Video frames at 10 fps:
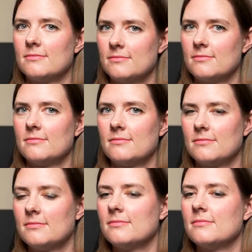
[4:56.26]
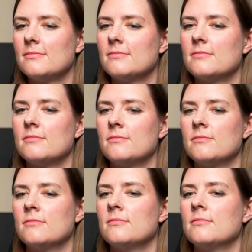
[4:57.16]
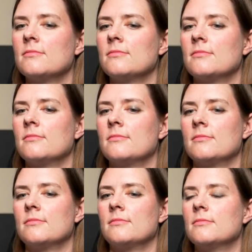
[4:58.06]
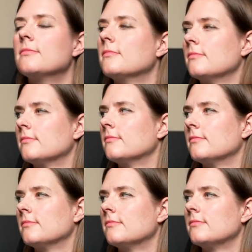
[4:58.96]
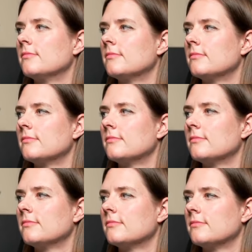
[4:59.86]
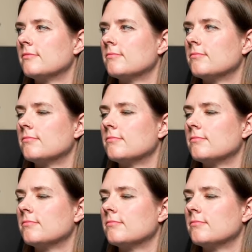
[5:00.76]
No words are spoken by the person on screen.